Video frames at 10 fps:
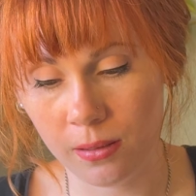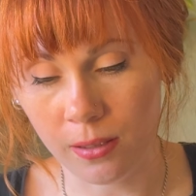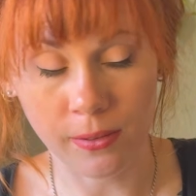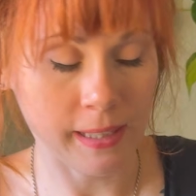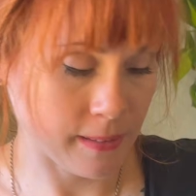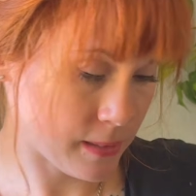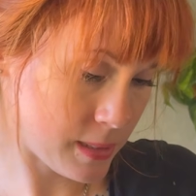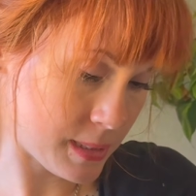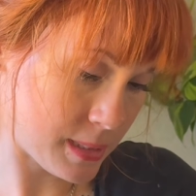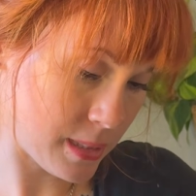All right,
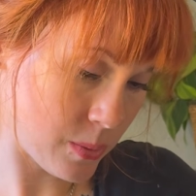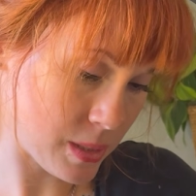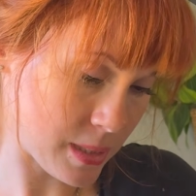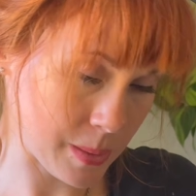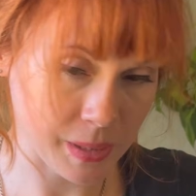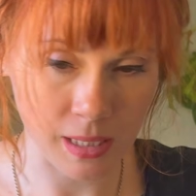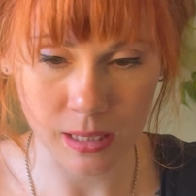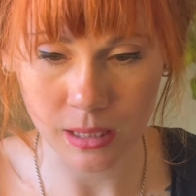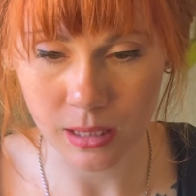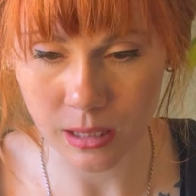let's see what time it
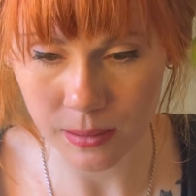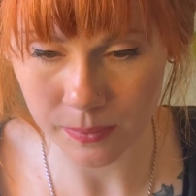is.